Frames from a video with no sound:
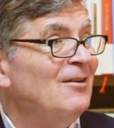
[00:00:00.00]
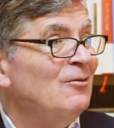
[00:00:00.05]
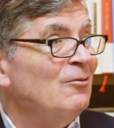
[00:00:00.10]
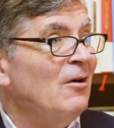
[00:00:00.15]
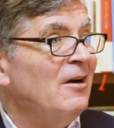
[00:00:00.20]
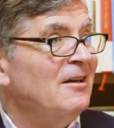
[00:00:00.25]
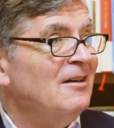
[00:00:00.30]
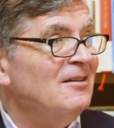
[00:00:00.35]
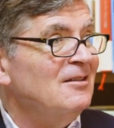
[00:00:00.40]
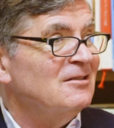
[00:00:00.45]

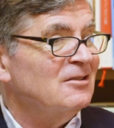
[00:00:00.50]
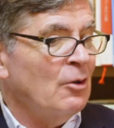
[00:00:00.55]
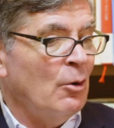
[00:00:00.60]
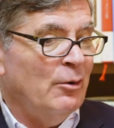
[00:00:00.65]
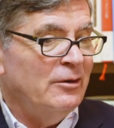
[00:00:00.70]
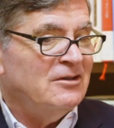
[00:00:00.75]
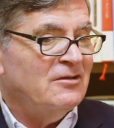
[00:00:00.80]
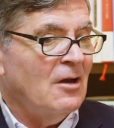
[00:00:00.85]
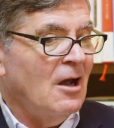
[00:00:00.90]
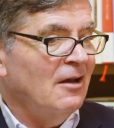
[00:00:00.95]
Right.
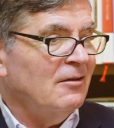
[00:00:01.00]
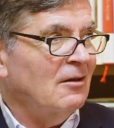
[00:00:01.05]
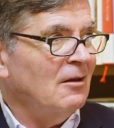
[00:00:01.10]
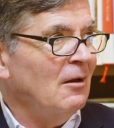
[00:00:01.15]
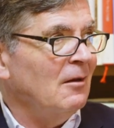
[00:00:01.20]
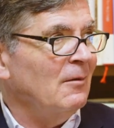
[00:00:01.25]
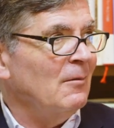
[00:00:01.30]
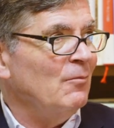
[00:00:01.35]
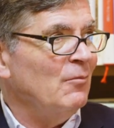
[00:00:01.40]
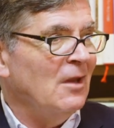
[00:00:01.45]
So it's got
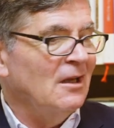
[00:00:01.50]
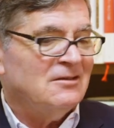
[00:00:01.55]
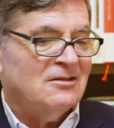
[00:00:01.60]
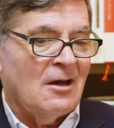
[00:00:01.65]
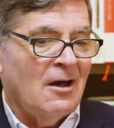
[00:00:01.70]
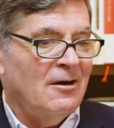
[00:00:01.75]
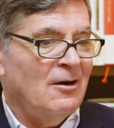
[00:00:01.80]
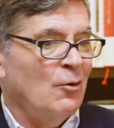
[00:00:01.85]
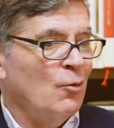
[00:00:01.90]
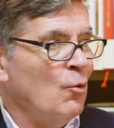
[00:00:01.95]

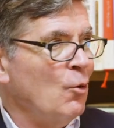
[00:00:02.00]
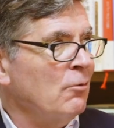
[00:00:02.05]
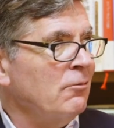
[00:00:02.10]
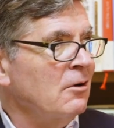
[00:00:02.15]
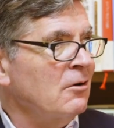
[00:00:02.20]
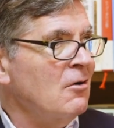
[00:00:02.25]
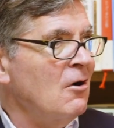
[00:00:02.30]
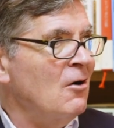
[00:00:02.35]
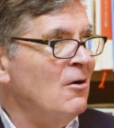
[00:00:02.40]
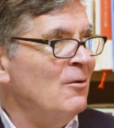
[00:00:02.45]
an
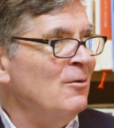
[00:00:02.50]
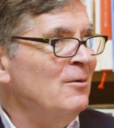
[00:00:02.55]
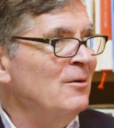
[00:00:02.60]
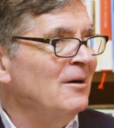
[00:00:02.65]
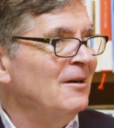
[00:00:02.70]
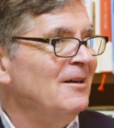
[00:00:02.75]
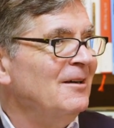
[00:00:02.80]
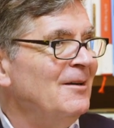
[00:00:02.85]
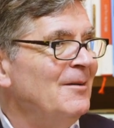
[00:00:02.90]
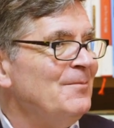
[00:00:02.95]
origo,
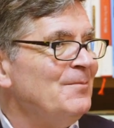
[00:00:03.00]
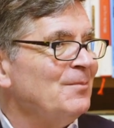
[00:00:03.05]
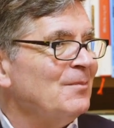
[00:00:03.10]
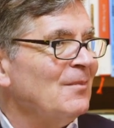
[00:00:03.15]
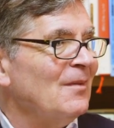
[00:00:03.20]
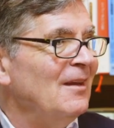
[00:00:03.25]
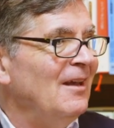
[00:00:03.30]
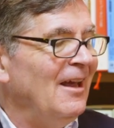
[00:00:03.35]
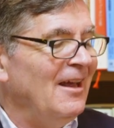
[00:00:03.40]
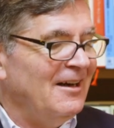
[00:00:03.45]

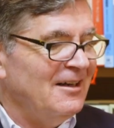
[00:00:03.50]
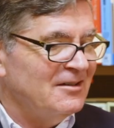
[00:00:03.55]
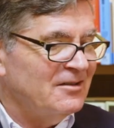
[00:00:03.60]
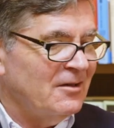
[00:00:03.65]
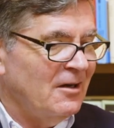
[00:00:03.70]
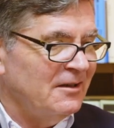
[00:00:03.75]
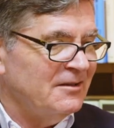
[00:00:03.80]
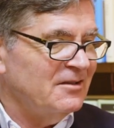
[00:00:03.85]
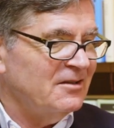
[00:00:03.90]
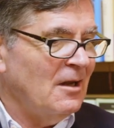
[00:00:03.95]
and it's
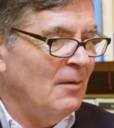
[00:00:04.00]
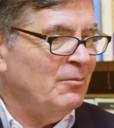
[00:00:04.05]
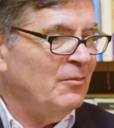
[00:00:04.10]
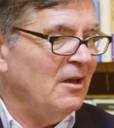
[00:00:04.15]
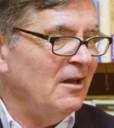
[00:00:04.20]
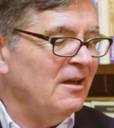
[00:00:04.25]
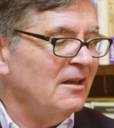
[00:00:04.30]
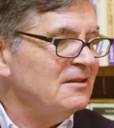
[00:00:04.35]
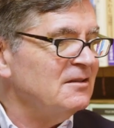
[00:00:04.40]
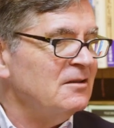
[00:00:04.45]
got
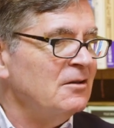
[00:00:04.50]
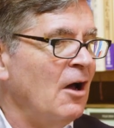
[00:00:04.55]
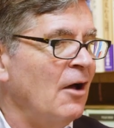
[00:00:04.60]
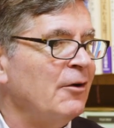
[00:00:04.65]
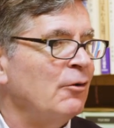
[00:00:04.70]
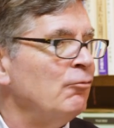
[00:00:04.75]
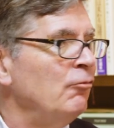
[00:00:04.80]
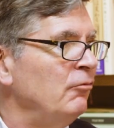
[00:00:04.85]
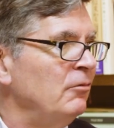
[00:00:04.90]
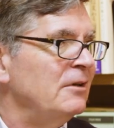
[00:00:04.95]
something. It's
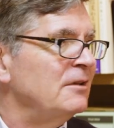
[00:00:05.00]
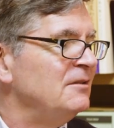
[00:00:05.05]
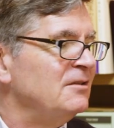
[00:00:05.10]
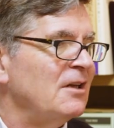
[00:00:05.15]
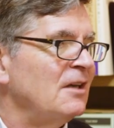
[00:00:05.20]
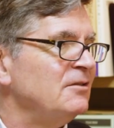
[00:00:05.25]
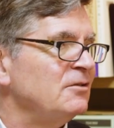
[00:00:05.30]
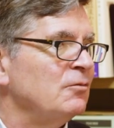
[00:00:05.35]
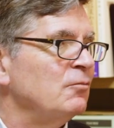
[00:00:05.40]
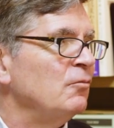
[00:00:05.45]
not a. It
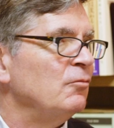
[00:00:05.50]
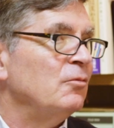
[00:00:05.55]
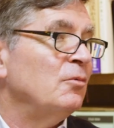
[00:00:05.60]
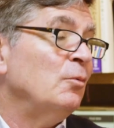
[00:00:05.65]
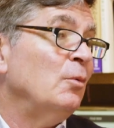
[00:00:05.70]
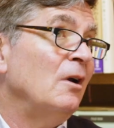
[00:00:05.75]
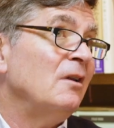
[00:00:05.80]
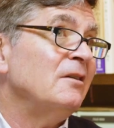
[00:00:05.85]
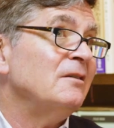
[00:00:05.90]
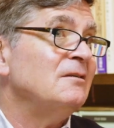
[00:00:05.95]
doesn't.
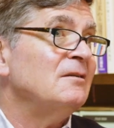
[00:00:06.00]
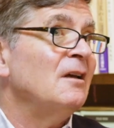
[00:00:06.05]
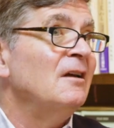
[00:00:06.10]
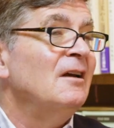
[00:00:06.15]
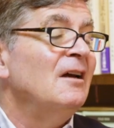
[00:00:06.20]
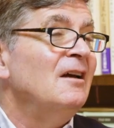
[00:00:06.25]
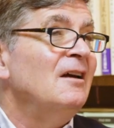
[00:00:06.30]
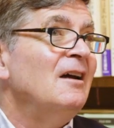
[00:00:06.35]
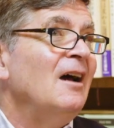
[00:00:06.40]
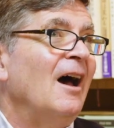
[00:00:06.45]
Well, it.
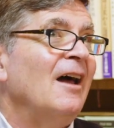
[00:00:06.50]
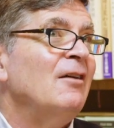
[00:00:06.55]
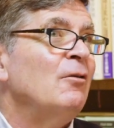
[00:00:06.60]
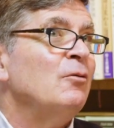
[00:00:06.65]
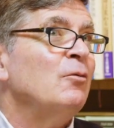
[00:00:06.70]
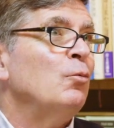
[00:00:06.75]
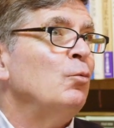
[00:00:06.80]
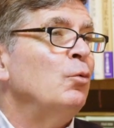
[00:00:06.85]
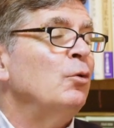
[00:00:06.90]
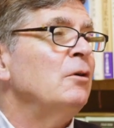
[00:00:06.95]
I
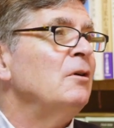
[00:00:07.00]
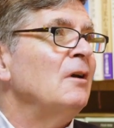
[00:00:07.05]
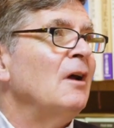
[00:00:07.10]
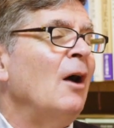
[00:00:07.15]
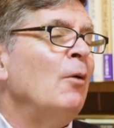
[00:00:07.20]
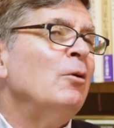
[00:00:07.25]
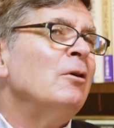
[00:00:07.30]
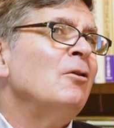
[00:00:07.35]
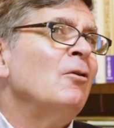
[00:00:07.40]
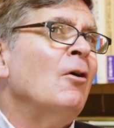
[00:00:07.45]

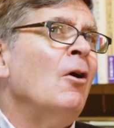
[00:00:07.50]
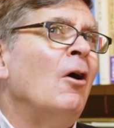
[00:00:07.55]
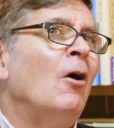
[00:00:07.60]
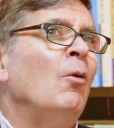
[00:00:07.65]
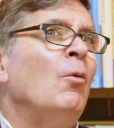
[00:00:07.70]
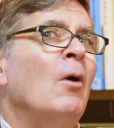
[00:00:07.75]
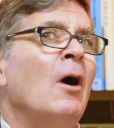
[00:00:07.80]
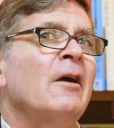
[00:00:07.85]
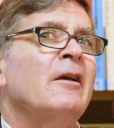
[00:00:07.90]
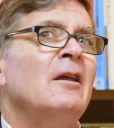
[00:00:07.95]
wouldn't
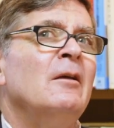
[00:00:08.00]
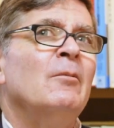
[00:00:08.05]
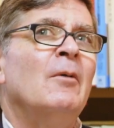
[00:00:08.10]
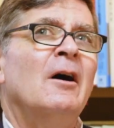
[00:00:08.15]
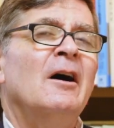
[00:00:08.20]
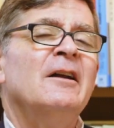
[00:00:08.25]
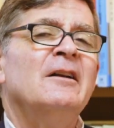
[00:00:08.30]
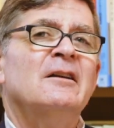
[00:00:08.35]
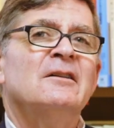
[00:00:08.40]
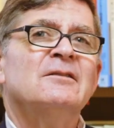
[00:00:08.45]
call
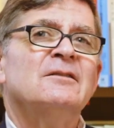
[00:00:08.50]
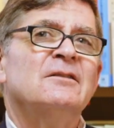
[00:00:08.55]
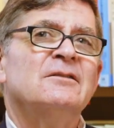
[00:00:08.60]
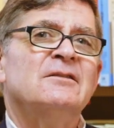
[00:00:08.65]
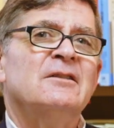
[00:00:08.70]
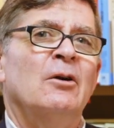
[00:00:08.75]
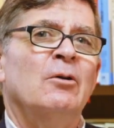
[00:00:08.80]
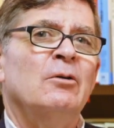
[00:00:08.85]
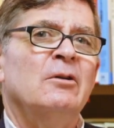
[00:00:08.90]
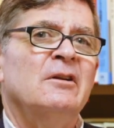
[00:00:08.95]
wakimai
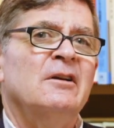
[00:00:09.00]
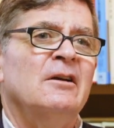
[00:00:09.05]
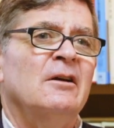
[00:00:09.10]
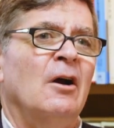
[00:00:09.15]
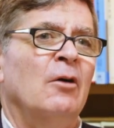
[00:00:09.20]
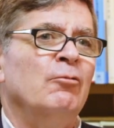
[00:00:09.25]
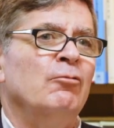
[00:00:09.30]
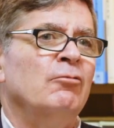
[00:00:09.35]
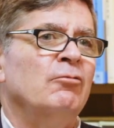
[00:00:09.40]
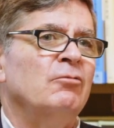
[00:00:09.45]
necessarily
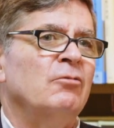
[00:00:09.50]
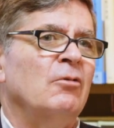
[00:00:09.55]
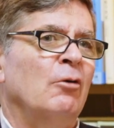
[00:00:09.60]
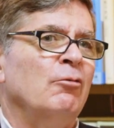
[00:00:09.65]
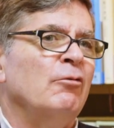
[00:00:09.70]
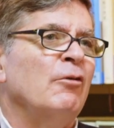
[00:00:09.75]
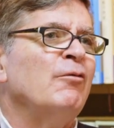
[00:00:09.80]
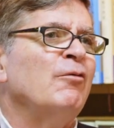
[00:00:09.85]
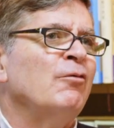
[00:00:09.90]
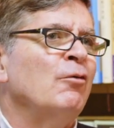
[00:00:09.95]
a
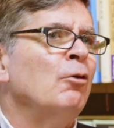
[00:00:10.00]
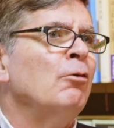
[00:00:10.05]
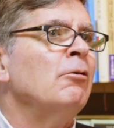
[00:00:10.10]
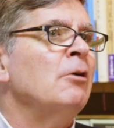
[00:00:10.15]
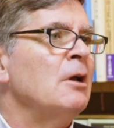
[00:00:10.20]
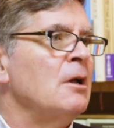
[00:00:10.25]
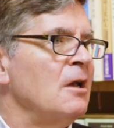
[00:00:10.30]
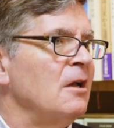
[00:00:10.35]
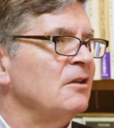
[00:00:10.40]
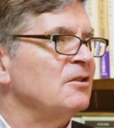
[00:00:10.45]

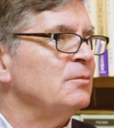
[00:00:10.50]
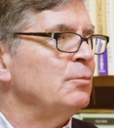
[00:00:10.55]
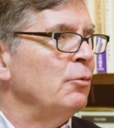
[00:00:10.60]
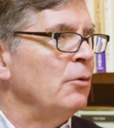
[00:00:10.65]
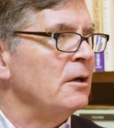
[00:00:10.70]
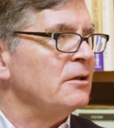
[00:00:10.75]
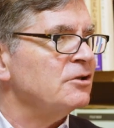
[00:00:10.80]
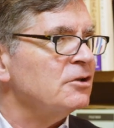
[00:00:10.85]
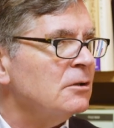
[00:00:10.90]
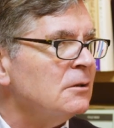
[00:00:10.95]
referring
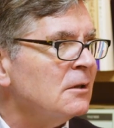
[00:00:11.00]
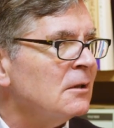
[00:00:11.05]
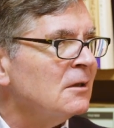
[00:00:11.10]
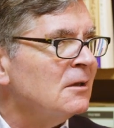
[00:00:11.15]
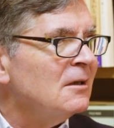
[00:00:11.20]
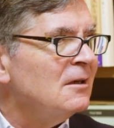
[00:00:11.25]
expression.